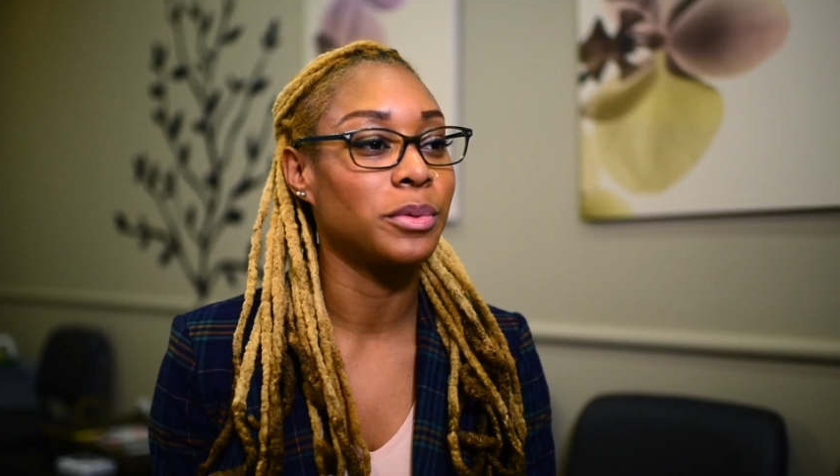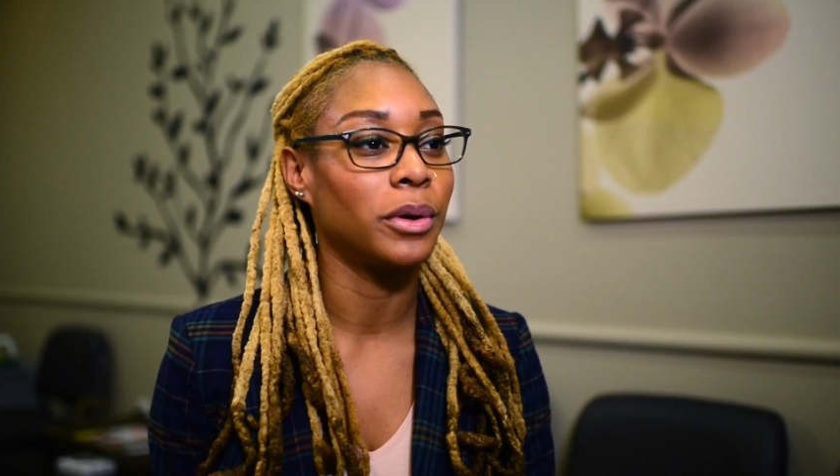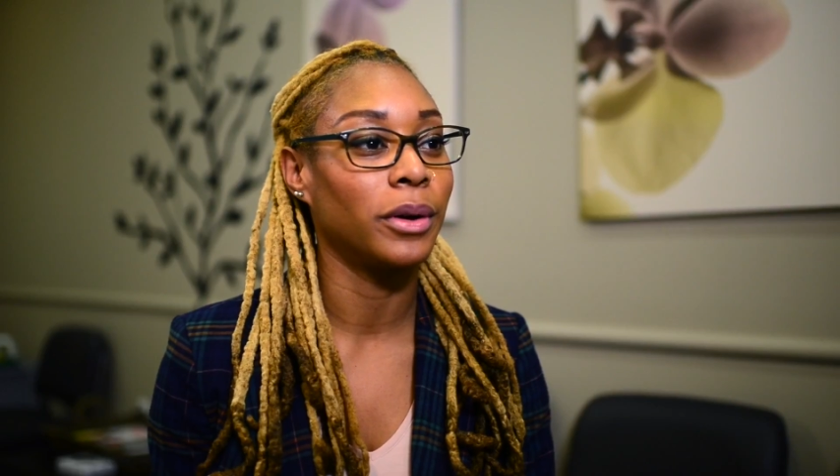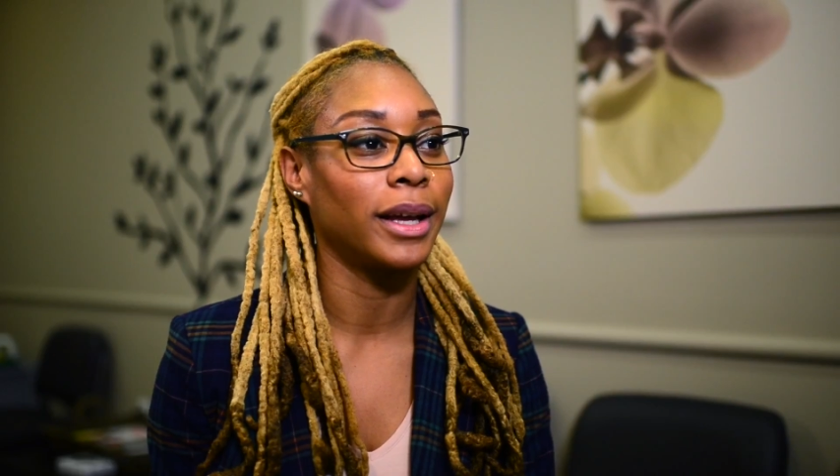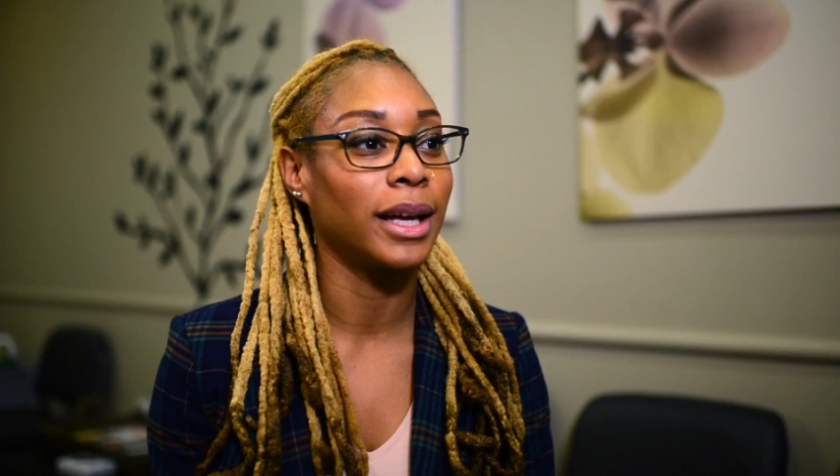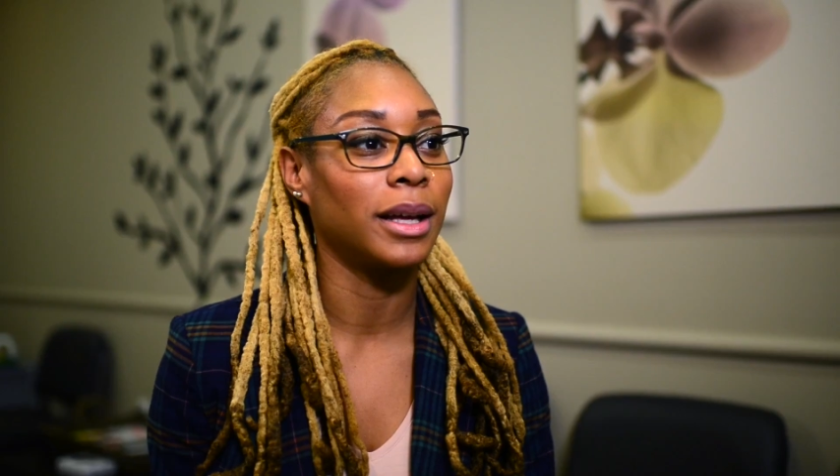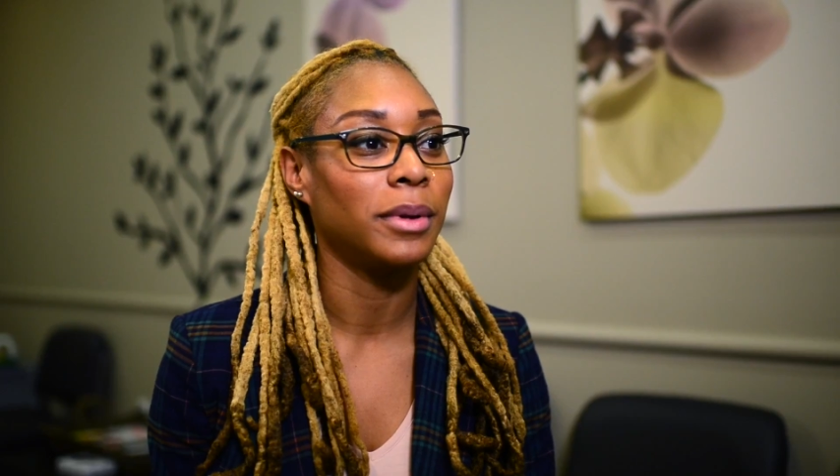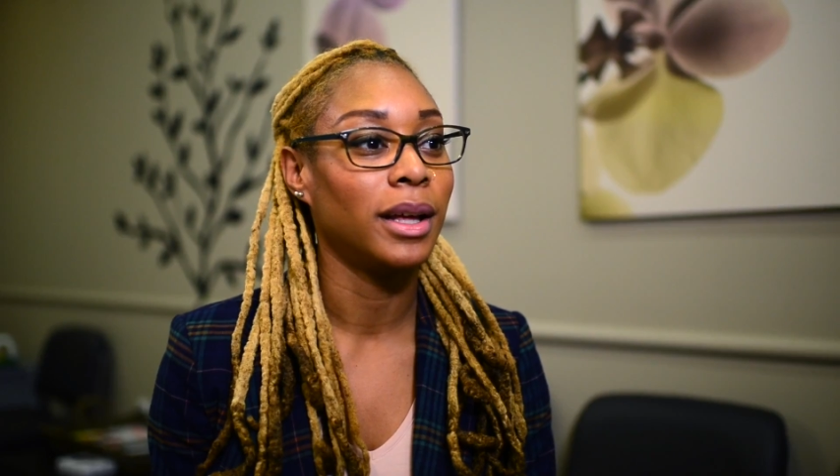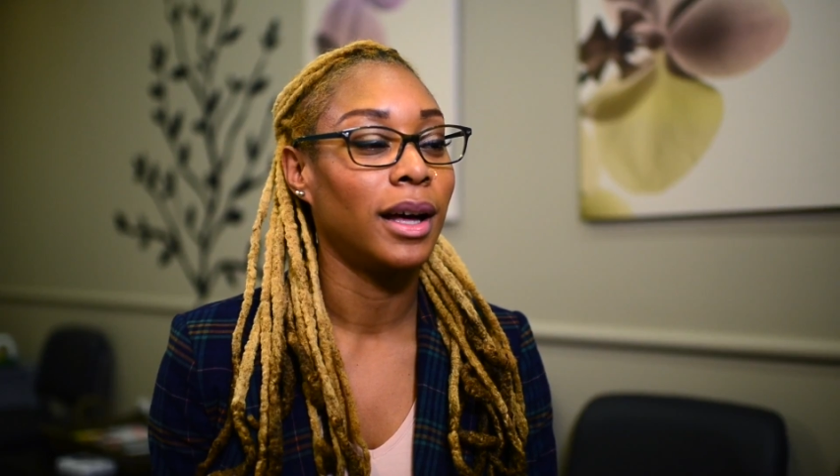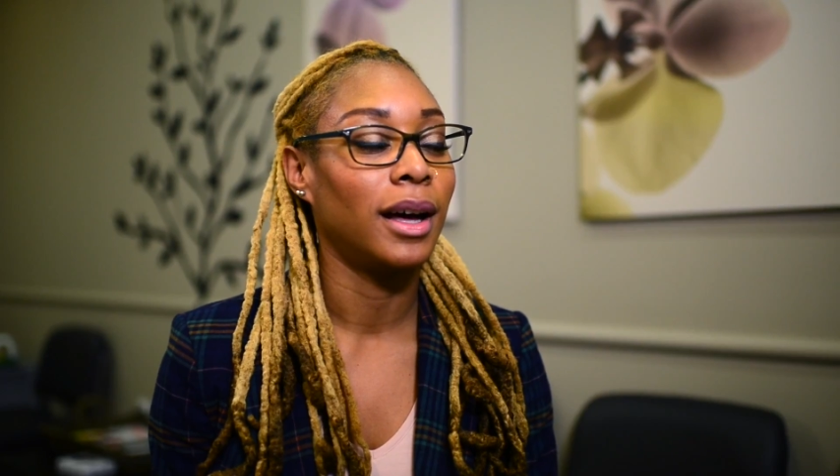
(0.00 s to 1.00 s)
program,
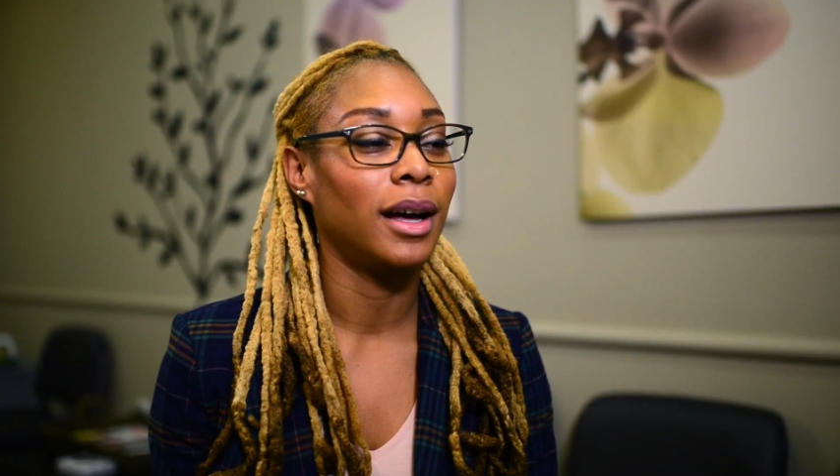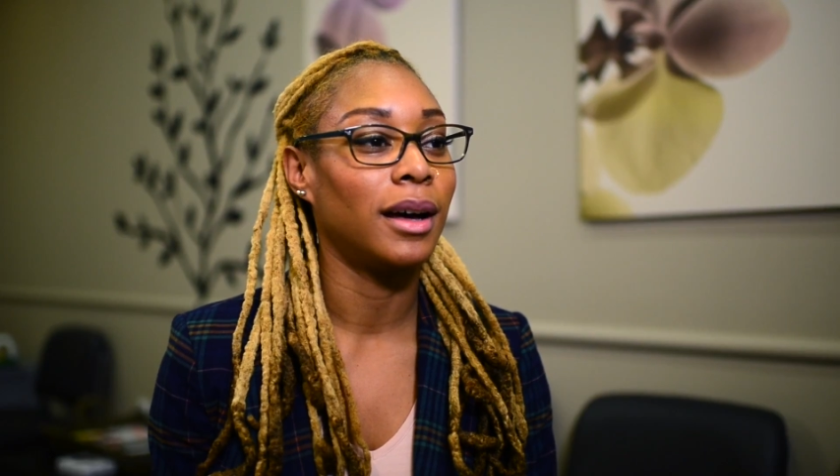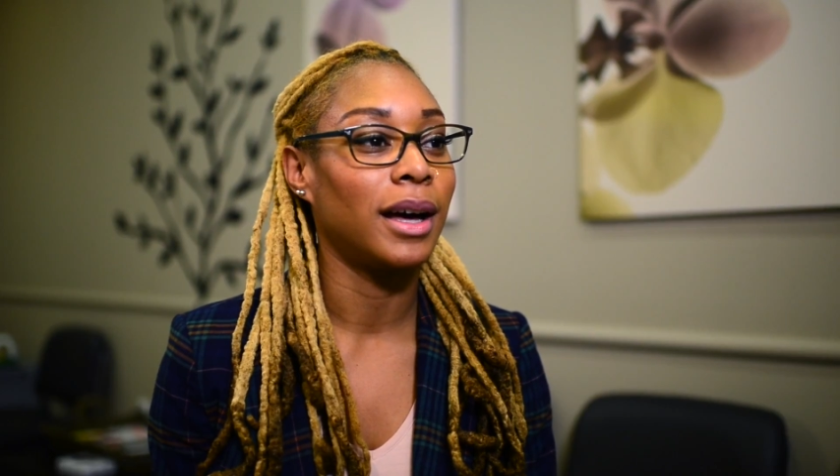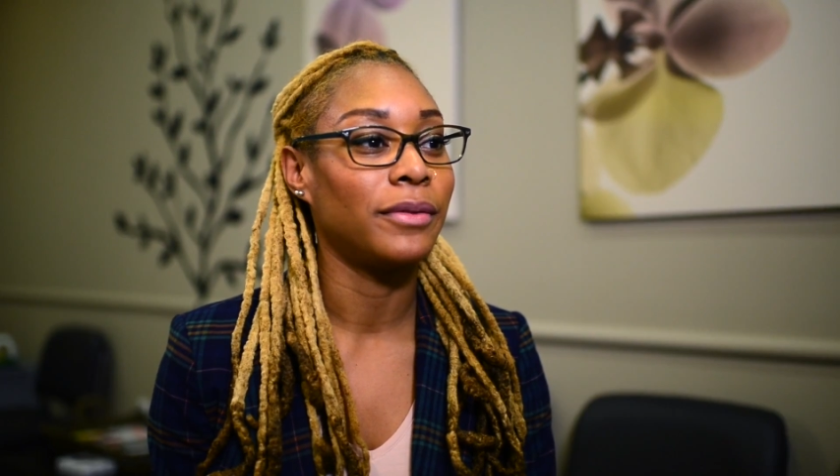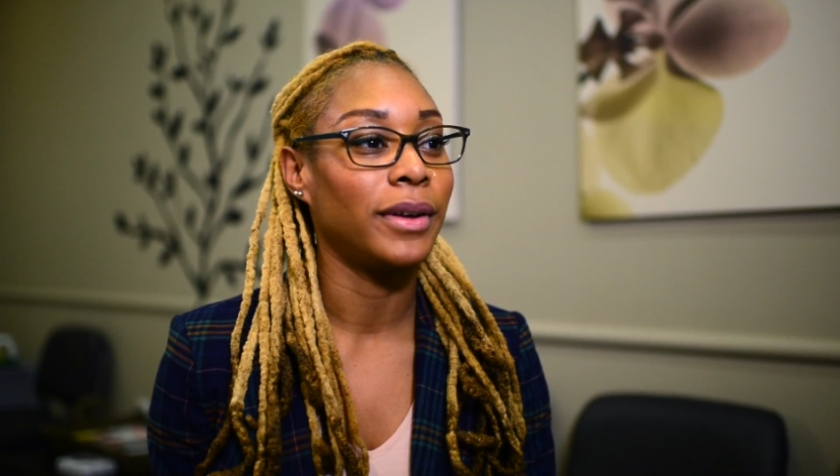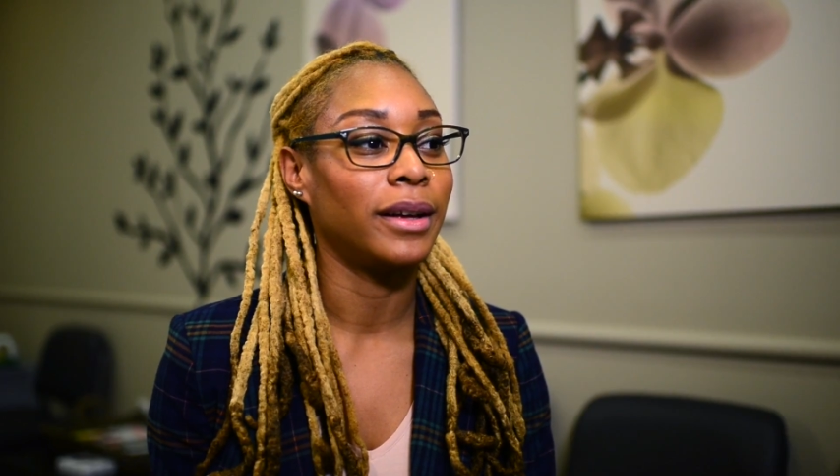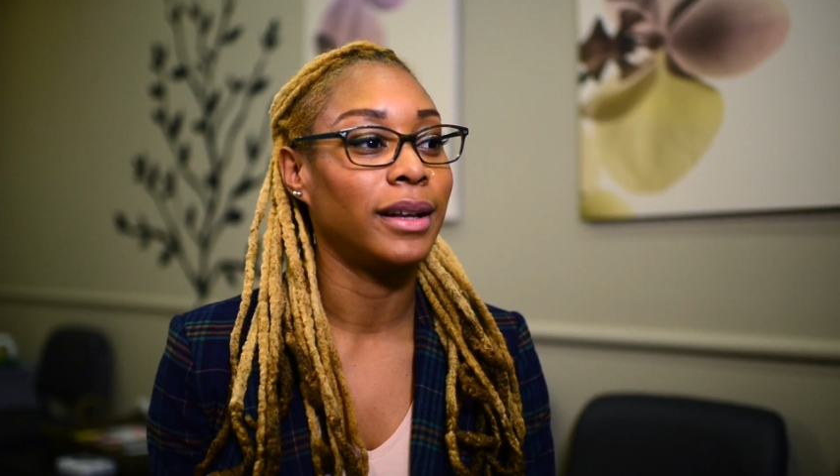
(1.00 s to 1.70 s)
I found